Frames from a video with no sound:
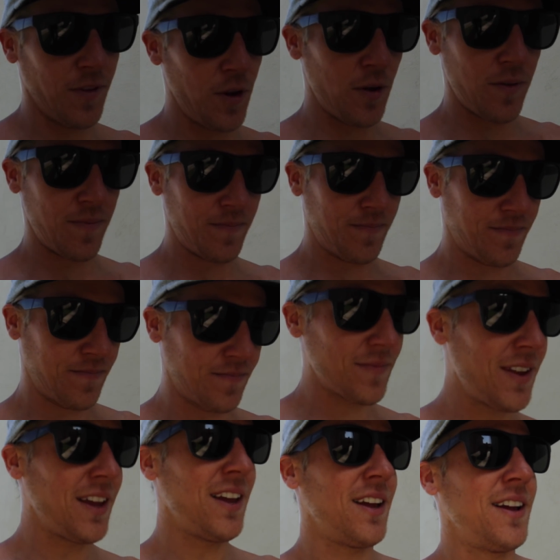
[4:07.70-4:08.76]
dude.
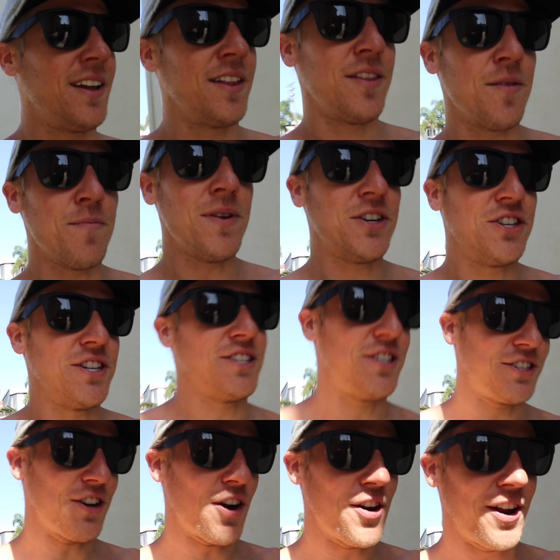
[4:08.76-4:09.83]
The mission is
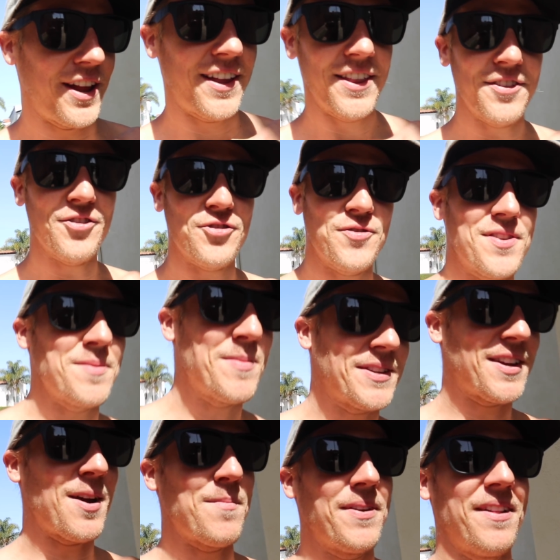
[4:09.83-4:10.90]
starting. The dream is
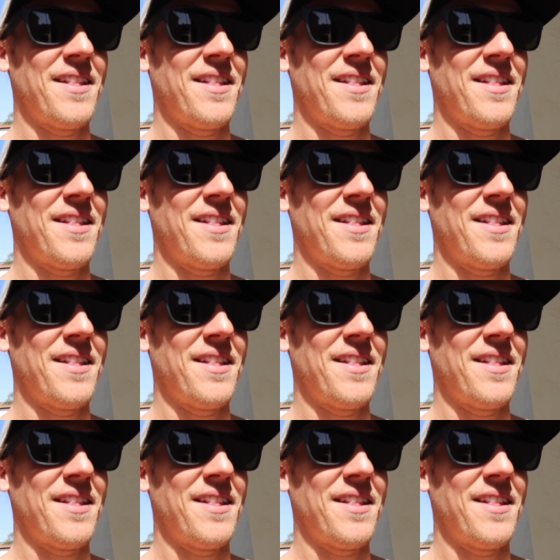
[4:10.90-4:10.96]
coming